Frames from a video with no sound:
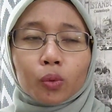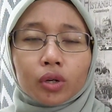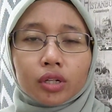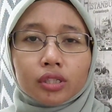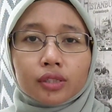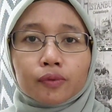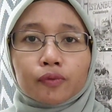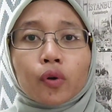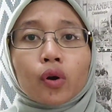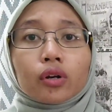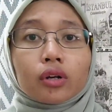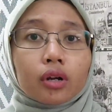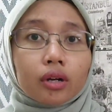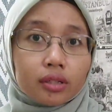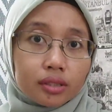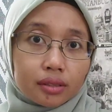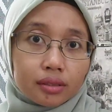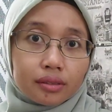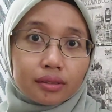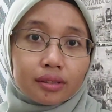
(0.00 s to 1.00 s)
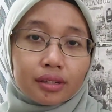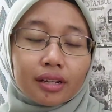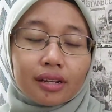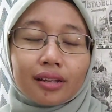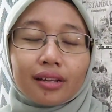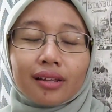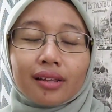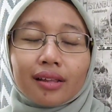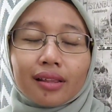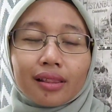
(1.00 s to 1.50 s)
was forgotten.
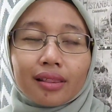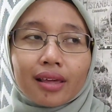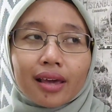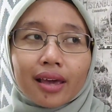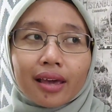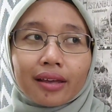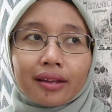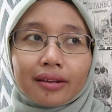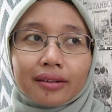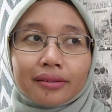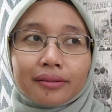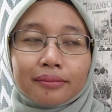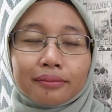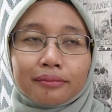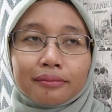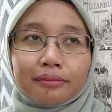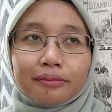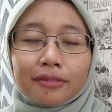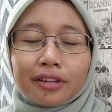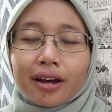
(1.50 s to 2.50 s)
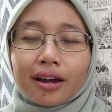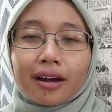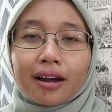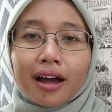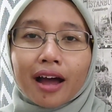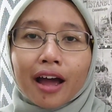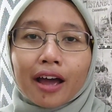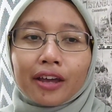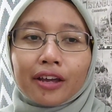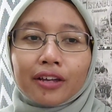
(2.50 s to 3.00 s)
Then, yeah,
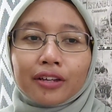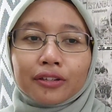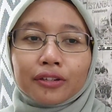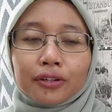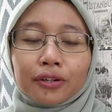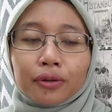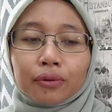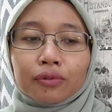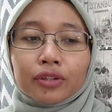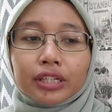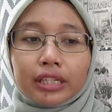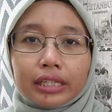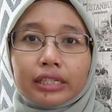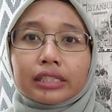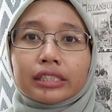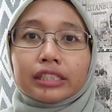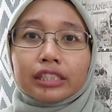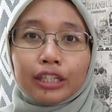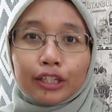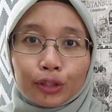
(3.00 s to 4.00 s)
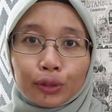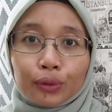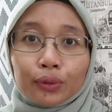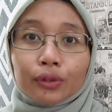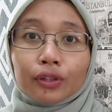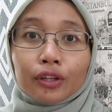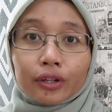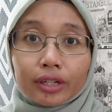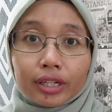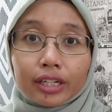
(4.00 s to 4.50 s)
I didn't really continue
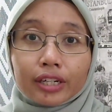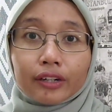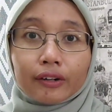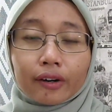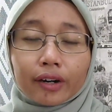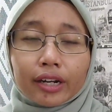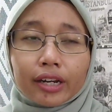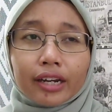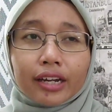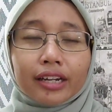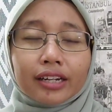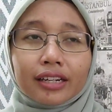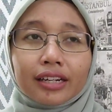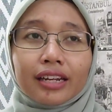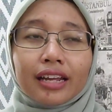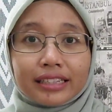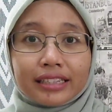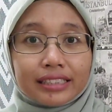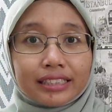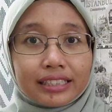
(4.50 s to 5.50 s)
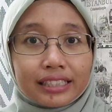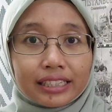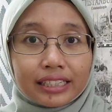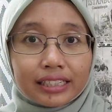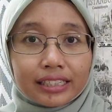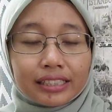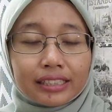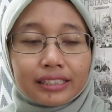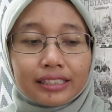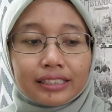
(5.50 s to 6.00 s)
learning Korean
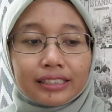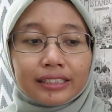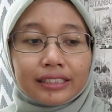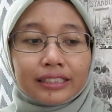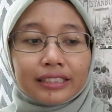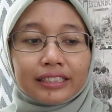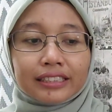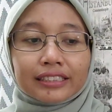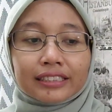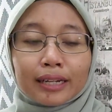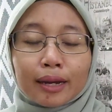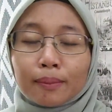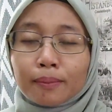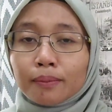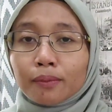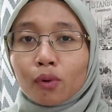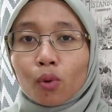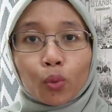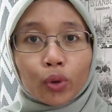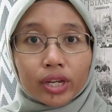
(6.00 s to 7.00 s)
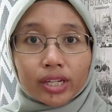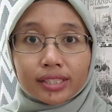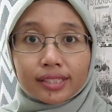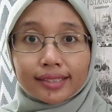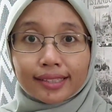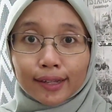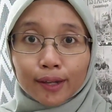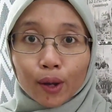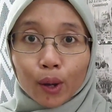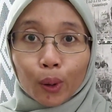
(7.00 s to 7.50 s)
until some
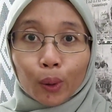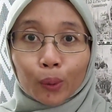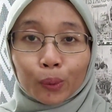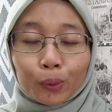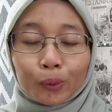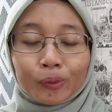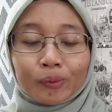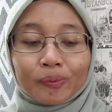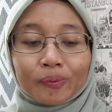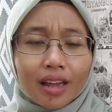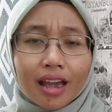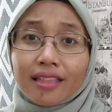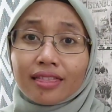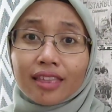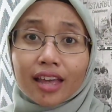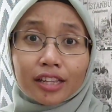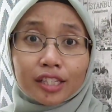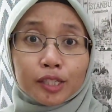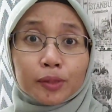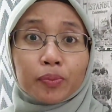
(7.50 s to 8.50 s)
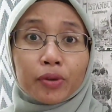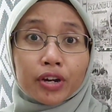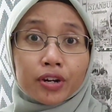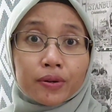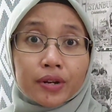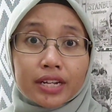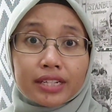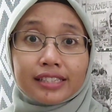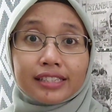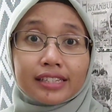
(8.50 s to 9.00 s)
weeks ago. That
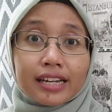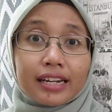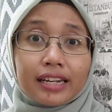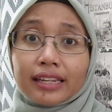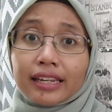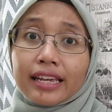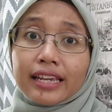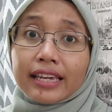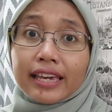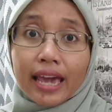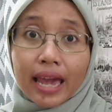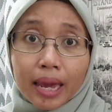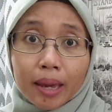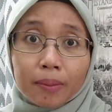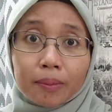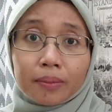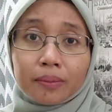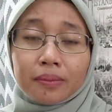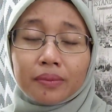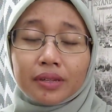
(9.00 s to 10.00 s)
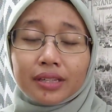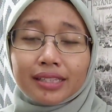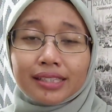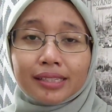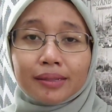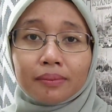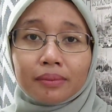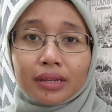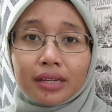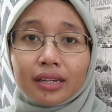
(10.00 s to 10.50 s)
spirit suddenly came
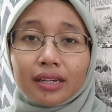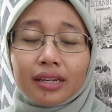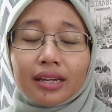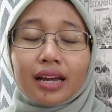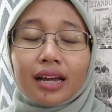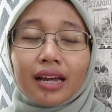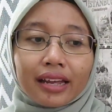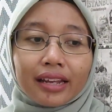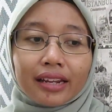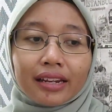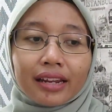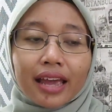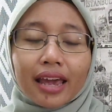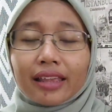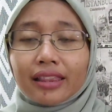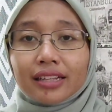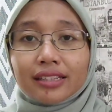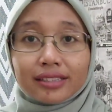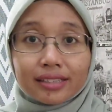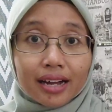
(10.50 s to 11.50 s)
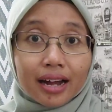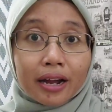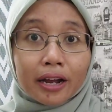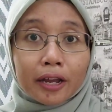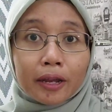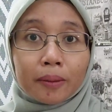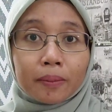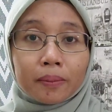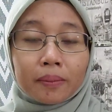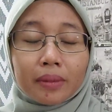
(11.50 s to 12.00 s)
to me, and at that
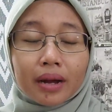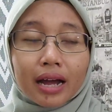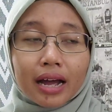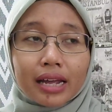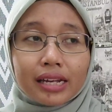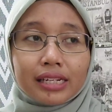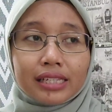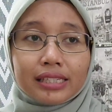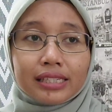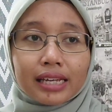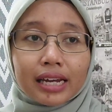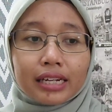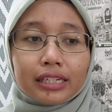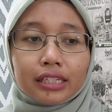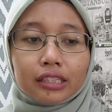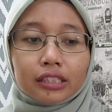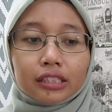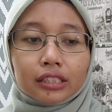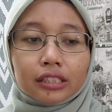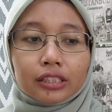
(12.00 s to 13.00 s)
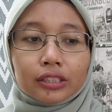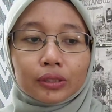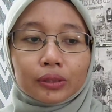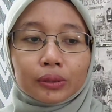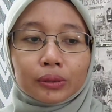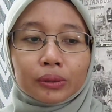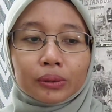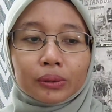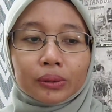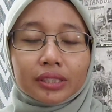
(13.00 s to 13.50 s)
time I decided
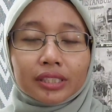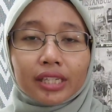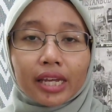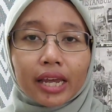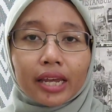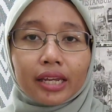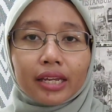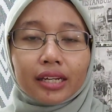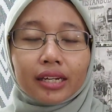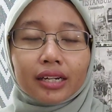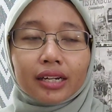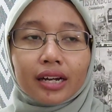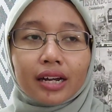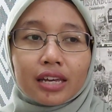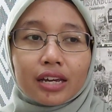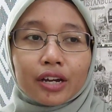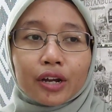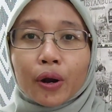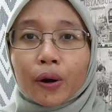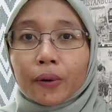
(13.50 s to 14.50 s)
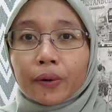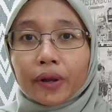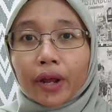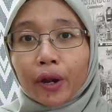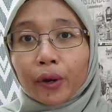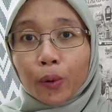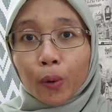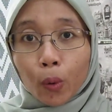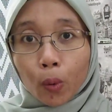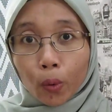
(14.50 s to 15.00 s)
to take the
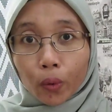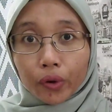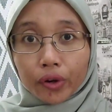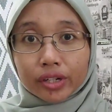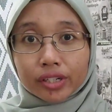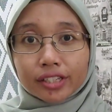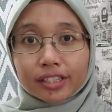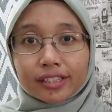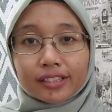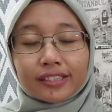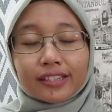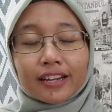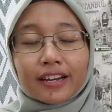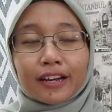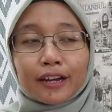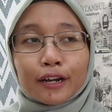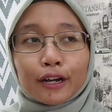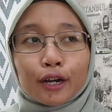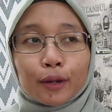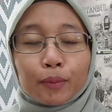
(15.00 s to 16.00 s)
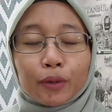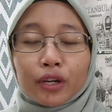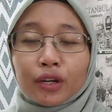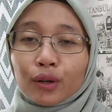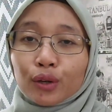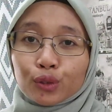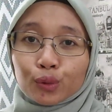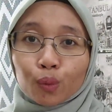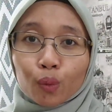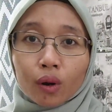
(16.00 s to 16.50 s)
Korean course.
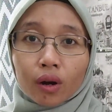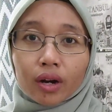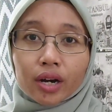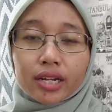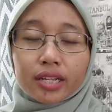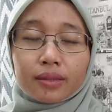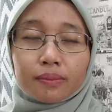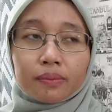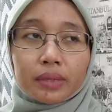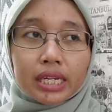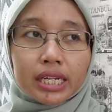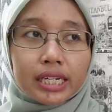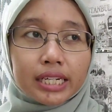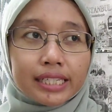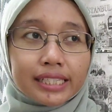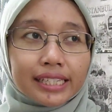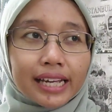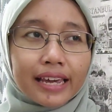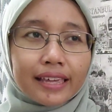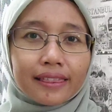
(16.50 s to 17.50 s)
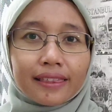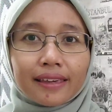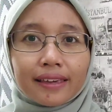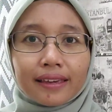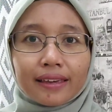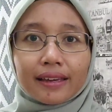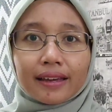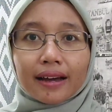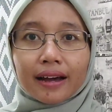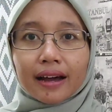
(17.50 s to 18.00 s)
Because what? Because I
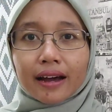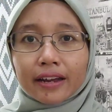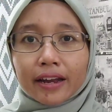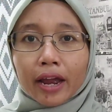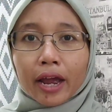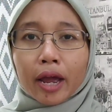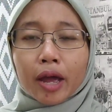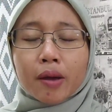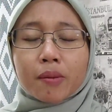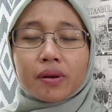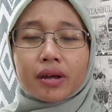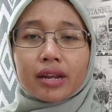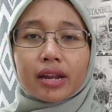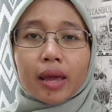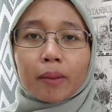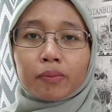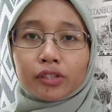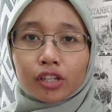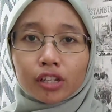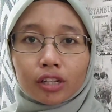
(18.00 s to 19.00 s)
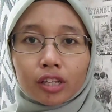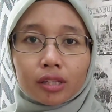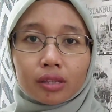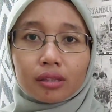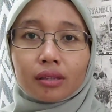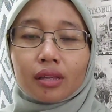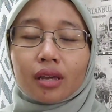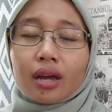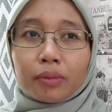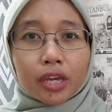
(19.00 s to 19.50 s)
think I am an absolute
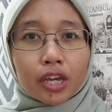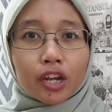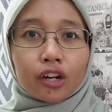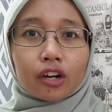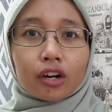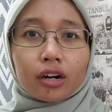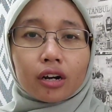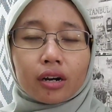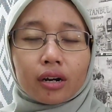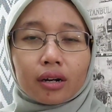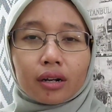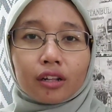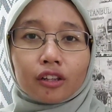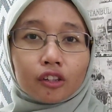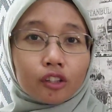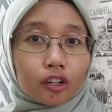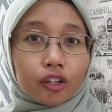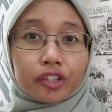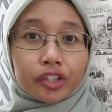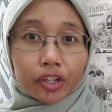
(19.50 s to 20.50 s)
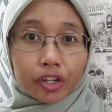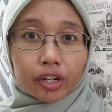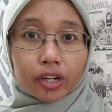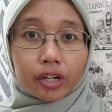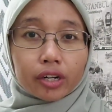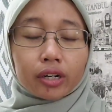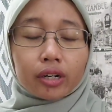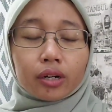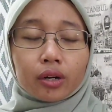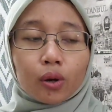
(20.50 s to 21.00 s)
beginner
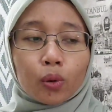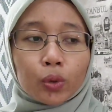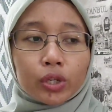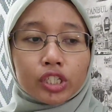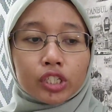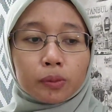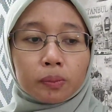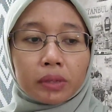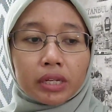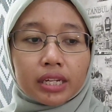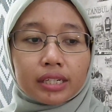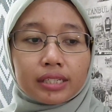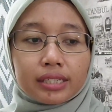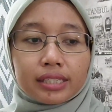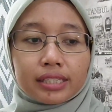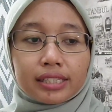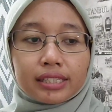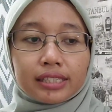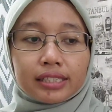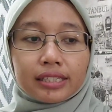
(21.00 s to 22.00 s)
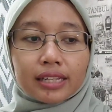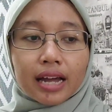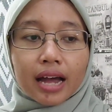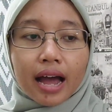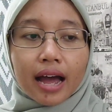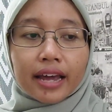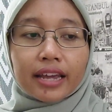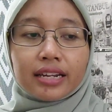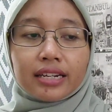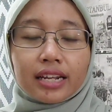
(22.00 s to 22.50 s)
learner, which means
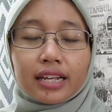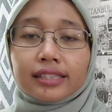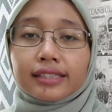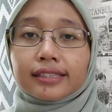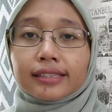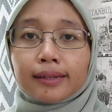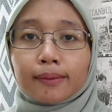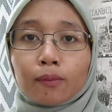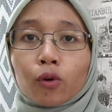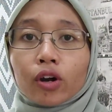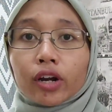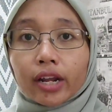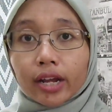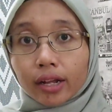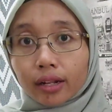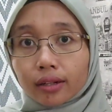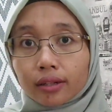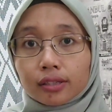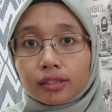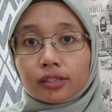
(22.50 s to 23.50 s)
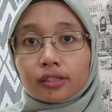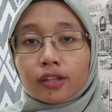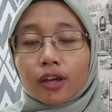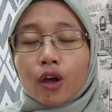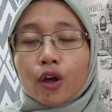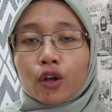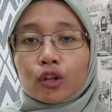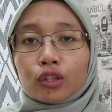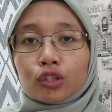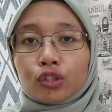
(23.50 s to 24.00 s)
I need someone else
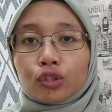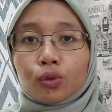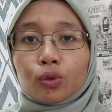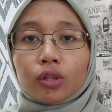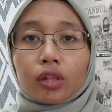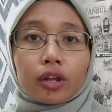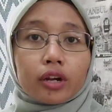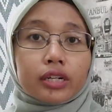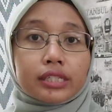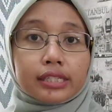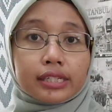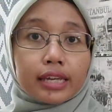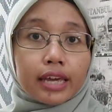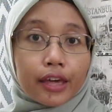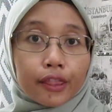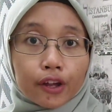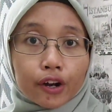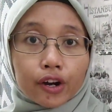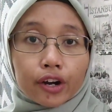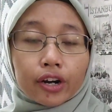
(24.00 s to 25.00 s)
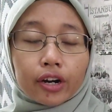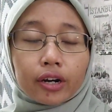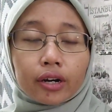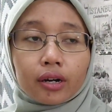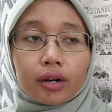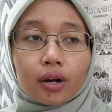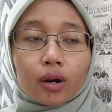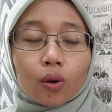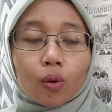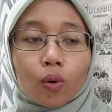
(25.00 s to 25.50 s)
to learn
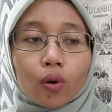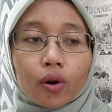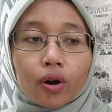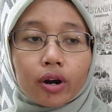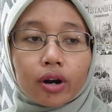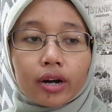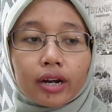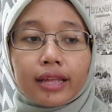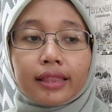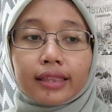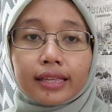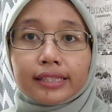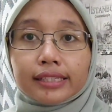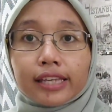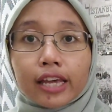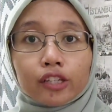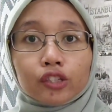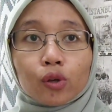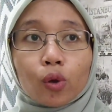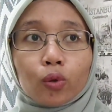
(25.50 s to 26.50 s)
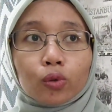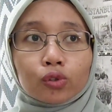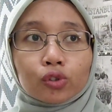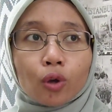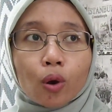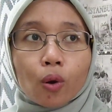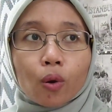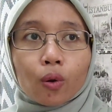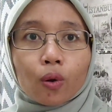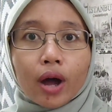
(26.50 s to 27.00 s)
together, or in this case
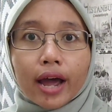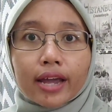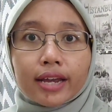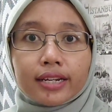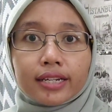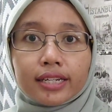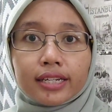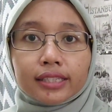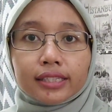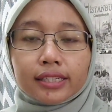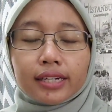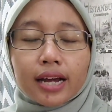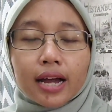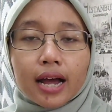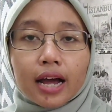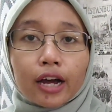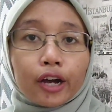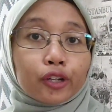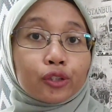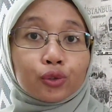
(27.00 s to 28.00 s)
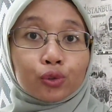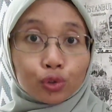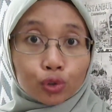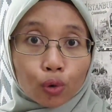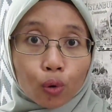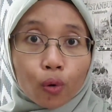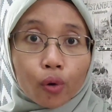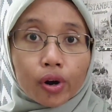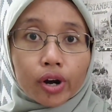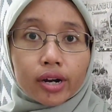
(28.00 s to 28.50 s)
also I need a
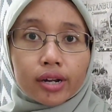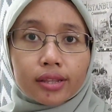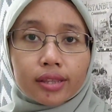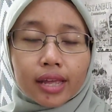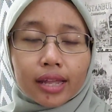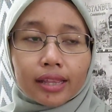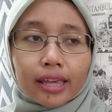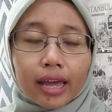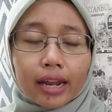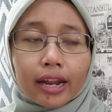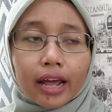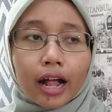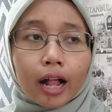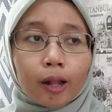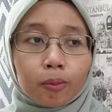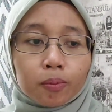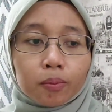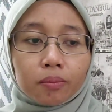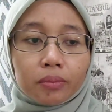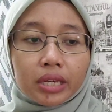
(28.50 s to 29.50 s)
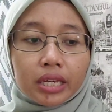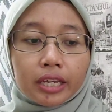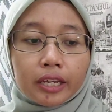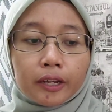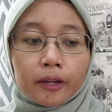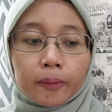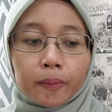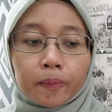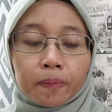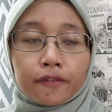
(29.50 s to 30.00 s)
tutor that can help
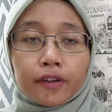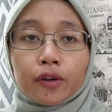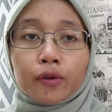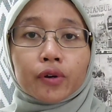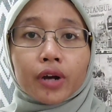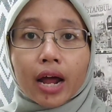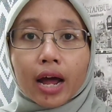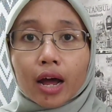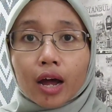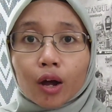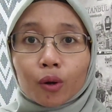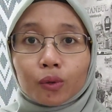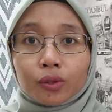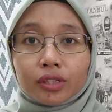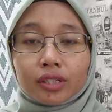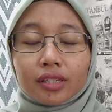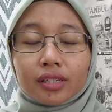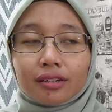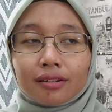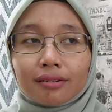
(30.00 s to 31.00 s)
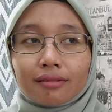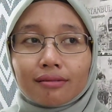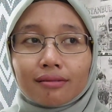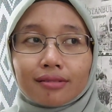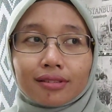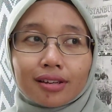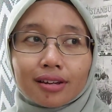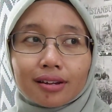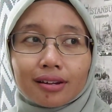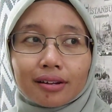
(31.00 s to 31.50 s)
me figure out
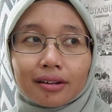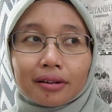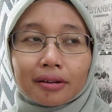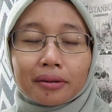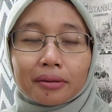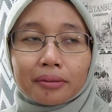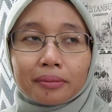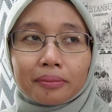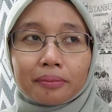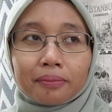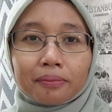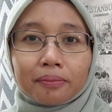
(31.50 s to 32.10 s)
the